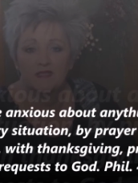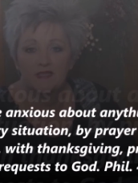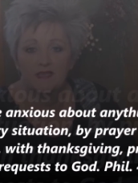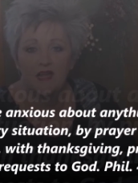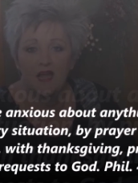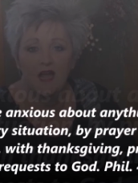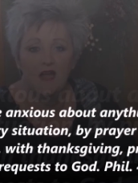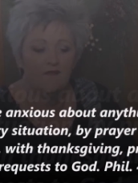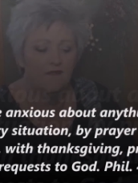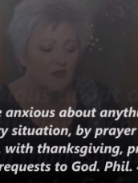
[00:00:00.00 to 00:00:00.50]
to
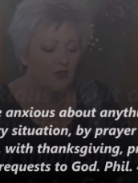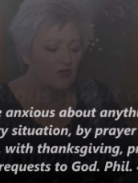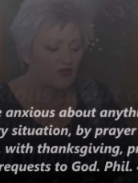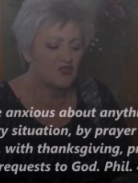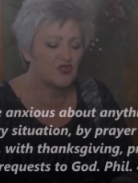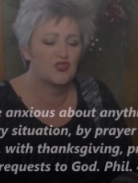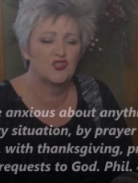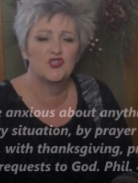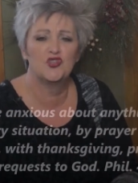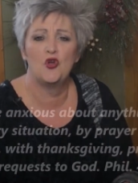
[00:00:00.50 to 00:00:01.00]
God. There
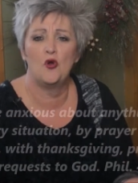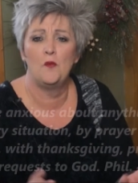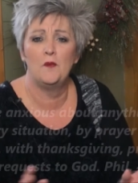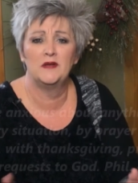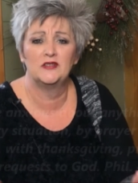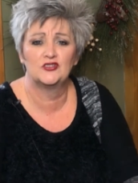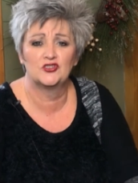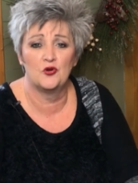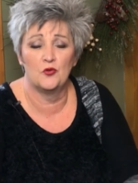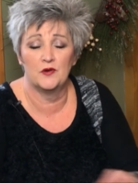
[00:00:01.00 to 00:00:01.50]
is so
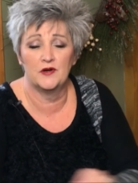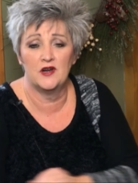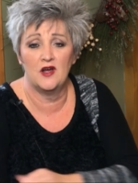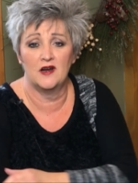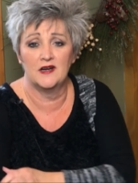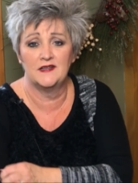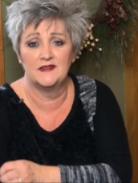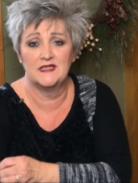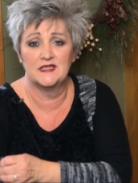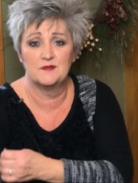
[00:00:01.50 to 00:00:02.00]
much going
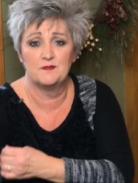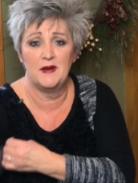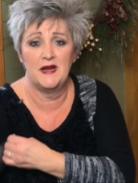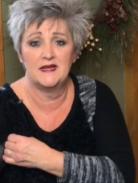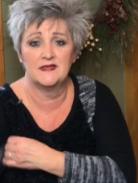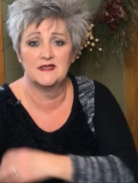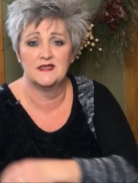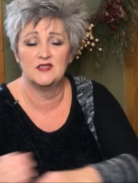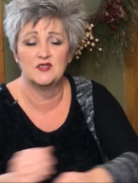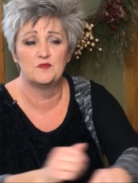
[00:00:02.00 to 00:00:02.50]
on in this
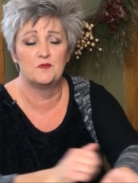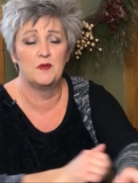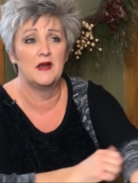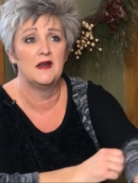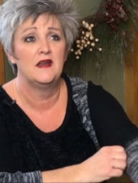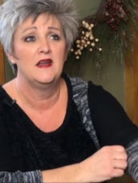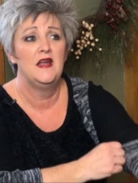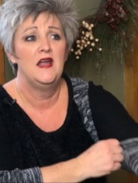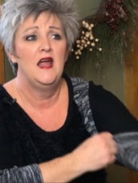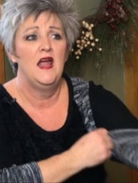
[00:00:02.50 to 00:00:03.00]
passage,
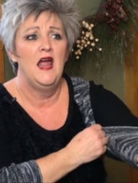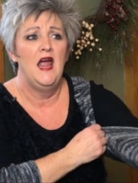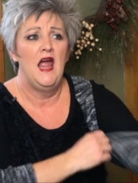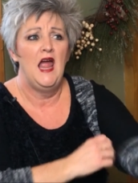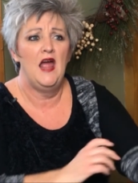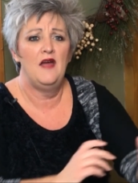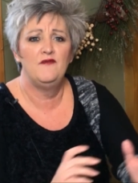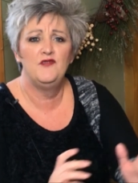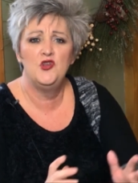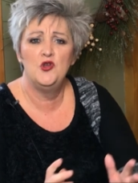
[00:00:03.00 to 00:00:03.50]
but
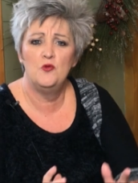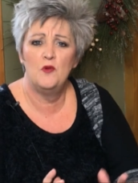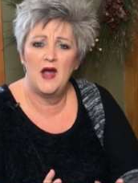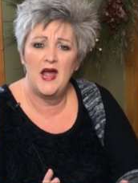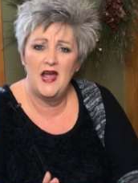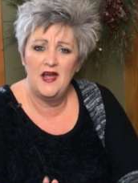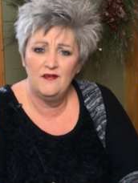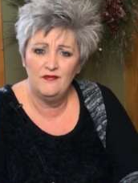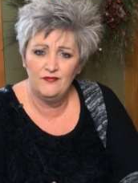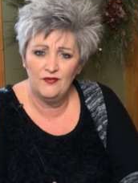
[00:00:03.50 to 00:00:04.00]
have you
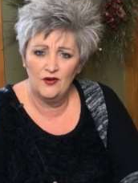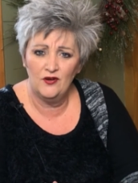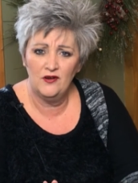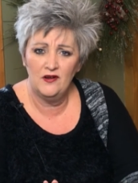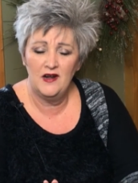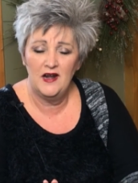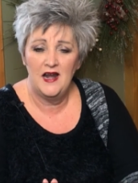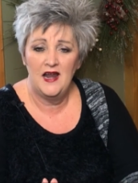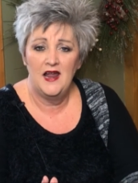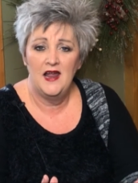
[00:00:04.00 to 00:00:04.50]

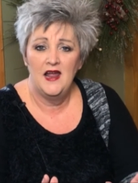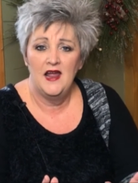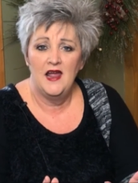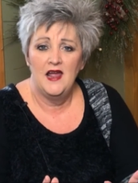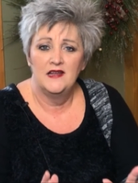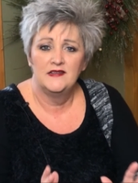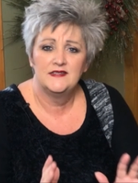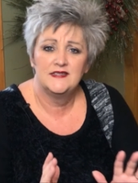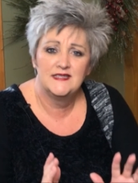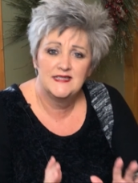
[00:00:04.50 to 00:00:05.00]
ever
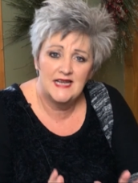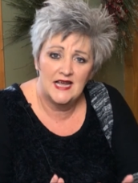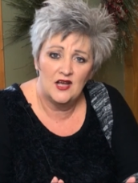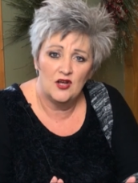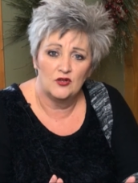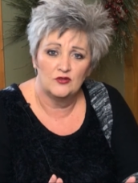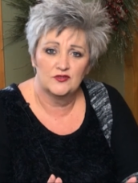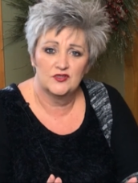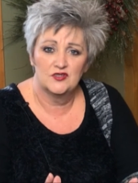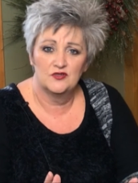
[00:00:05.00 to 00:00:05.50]

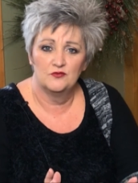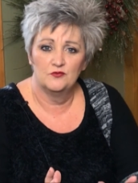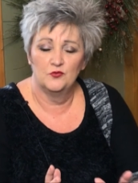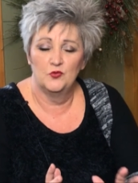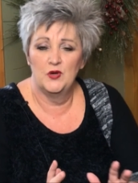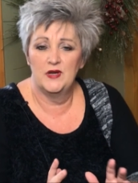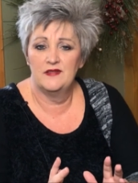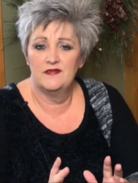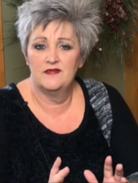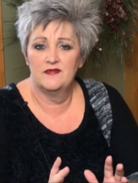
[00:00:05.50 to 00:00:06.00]
dealt
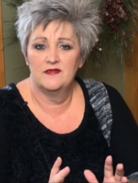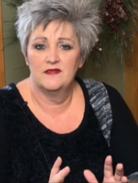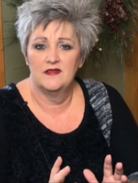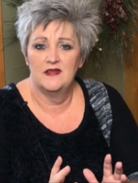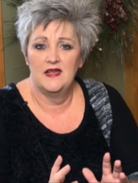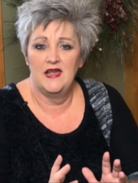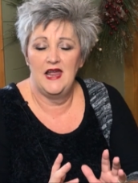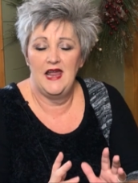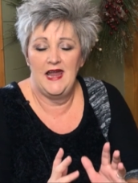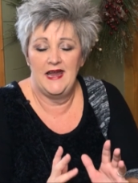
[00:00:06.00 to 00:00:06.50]
with
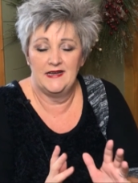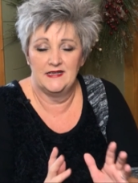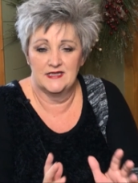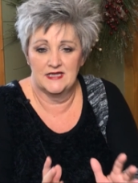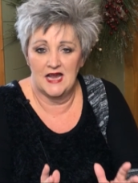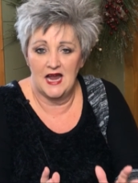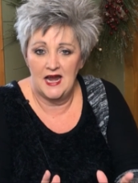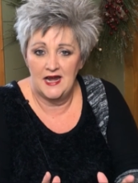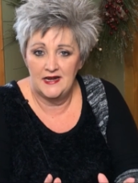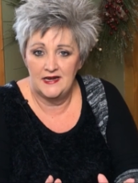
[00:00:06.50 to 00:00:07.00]

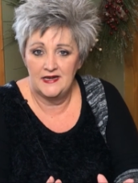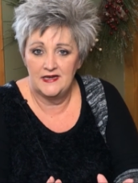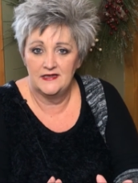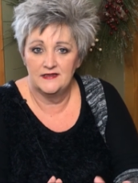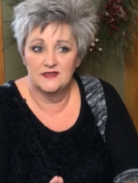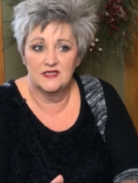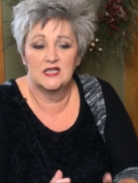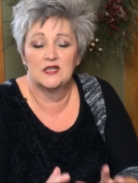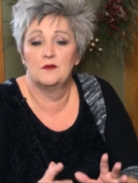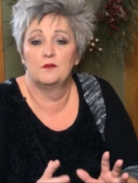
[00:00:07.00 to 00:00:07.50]
anxiety
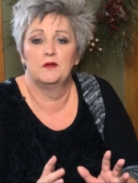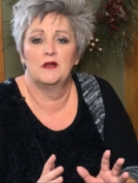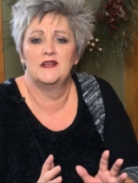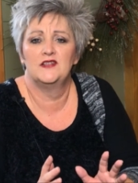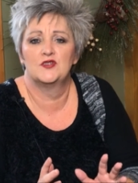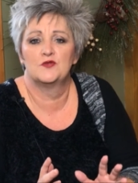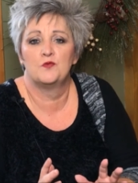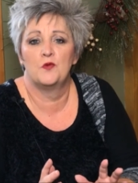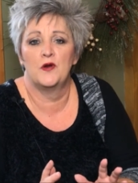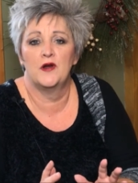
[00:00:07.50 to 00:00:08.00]
to the
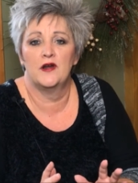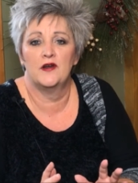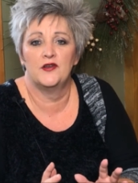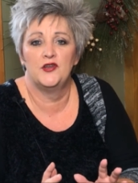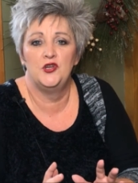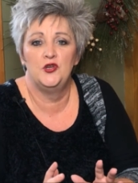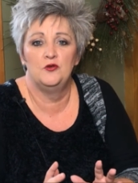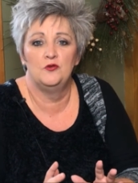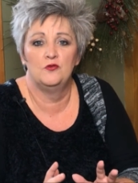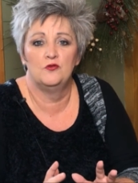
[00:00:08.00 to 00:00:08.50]
place where
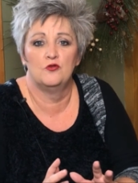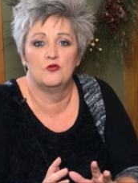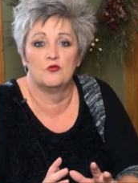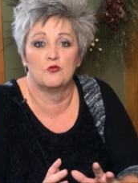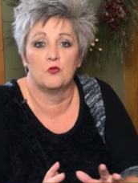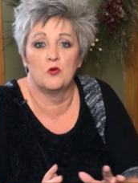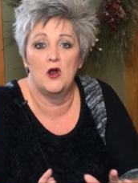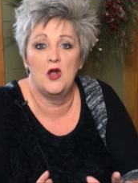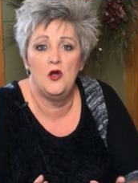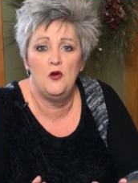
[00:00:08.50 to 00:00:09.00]
you
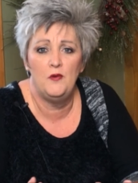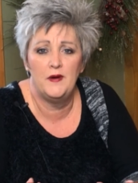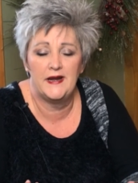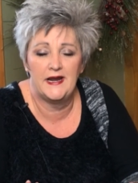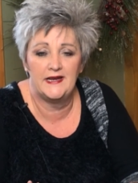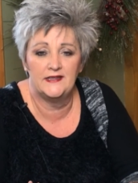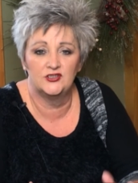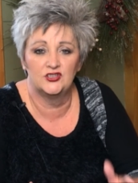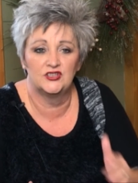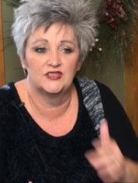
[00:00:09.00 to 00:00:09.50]
grow in
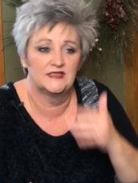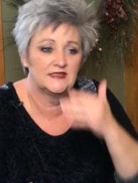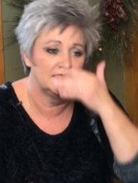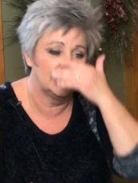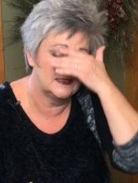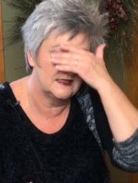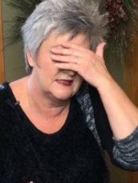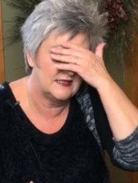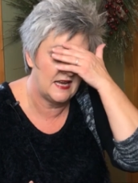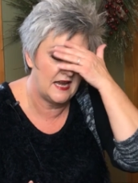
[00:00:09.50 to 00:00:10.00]

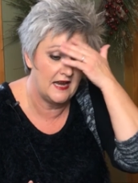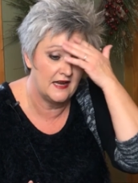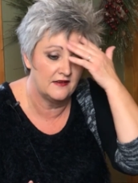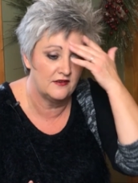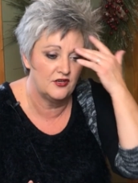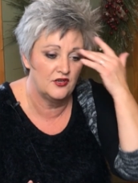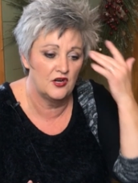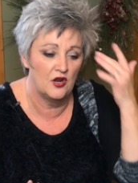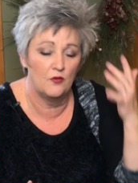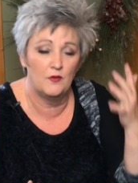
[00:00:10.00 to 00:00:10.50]
anxiousness
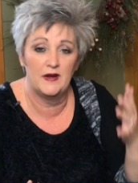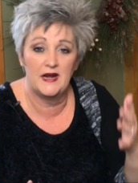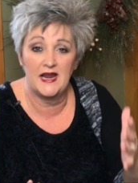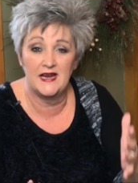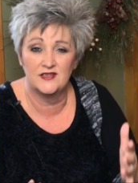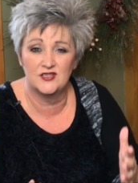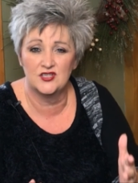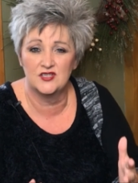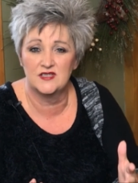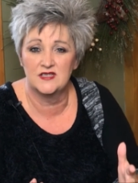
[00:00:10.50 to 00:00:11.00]
and you know what
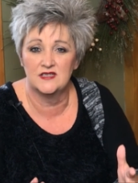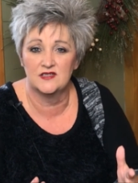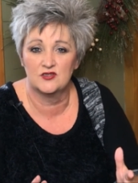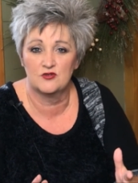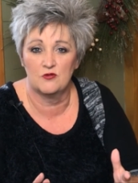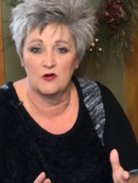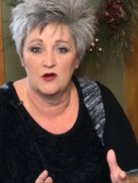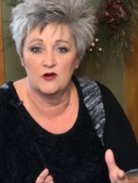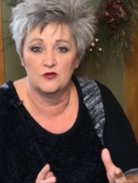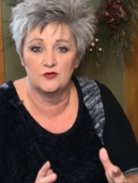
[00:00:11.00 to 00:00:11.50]
anxiousness
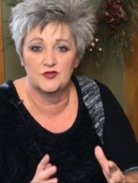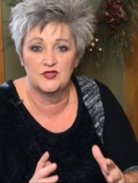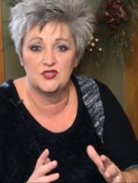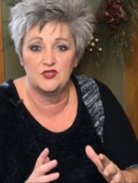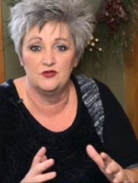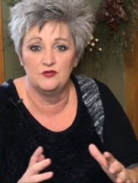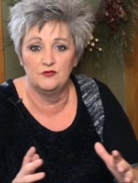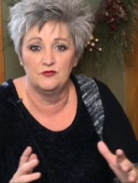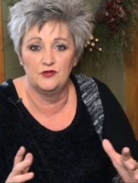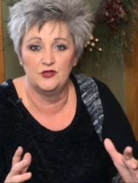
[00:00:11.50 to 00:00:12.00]
grows
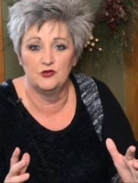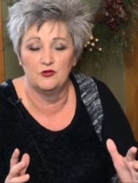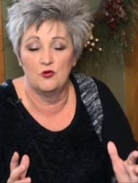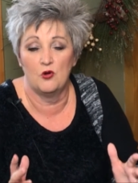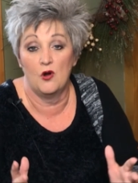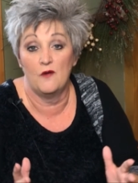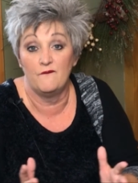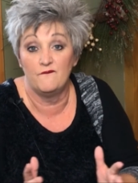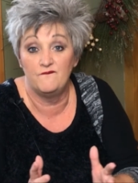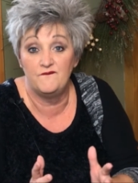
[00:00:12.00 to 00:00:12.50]
you you
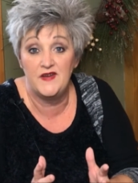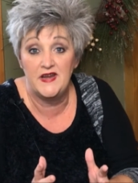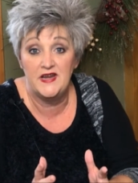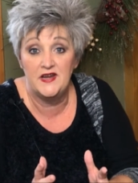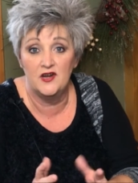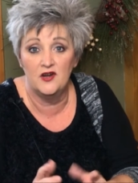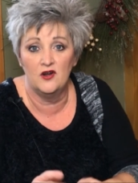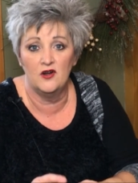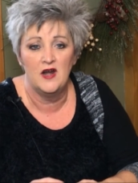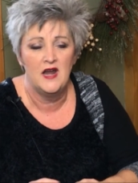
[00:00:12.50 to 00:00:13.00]
grow in
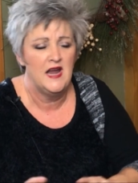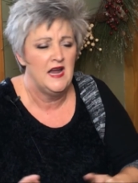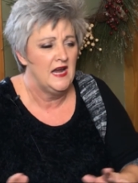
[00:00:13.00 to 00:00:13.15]
fear